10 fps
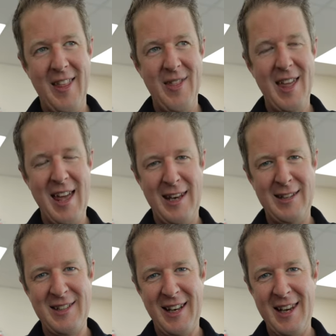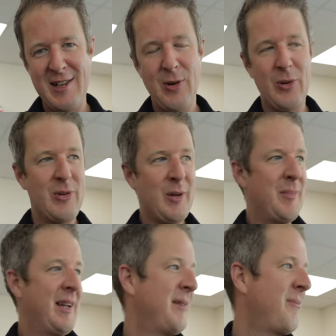And then it suddenly dawned on
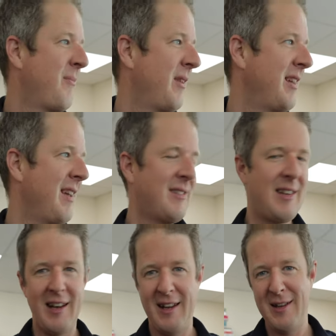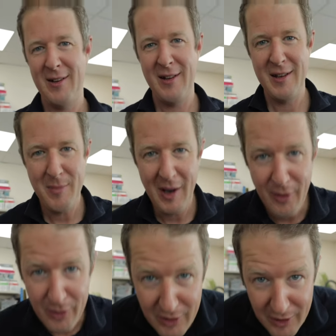me that yesterday I
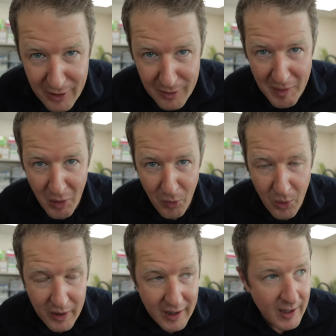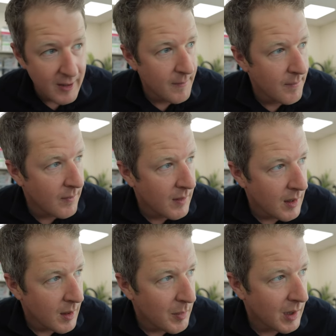emailed Milwaukee
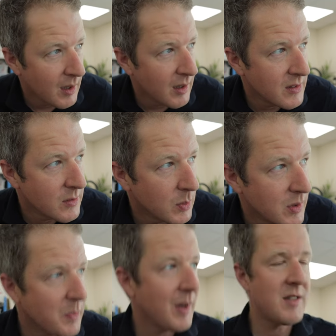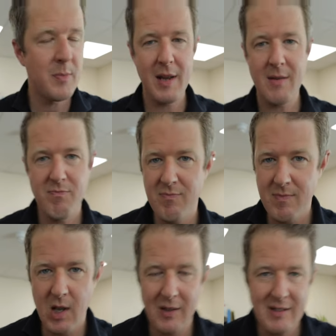because we're supposed to be
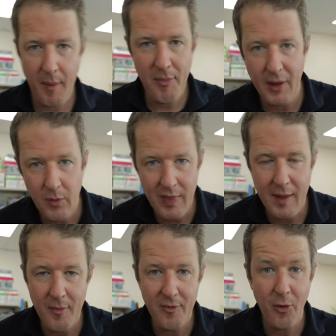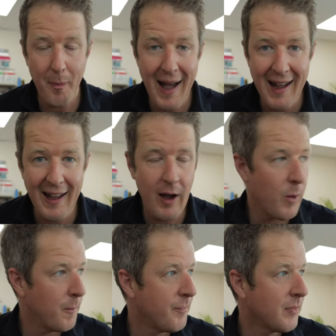doing something with them for pack
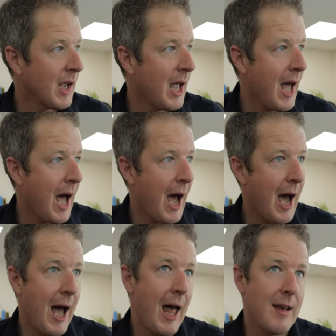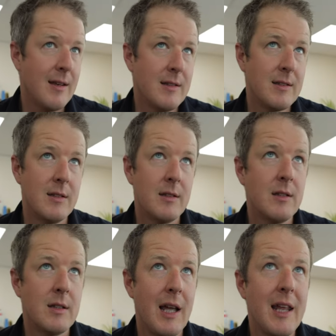out. And
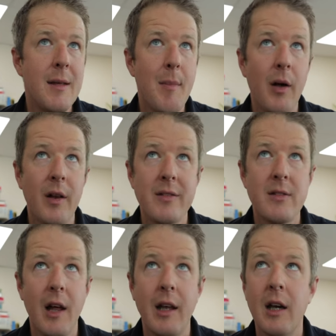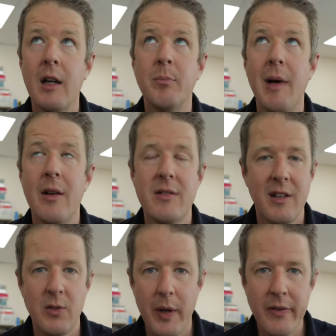they emailed us like about
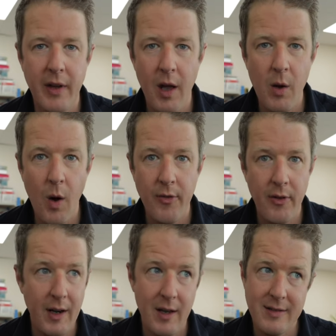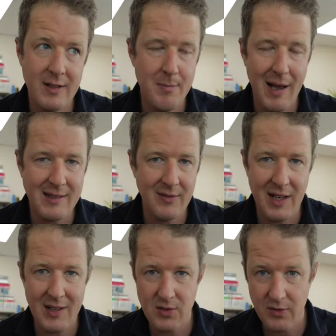6 weeks ago offering us this massive
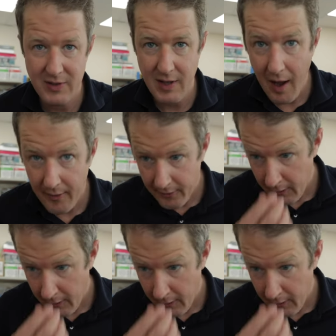list of stuff.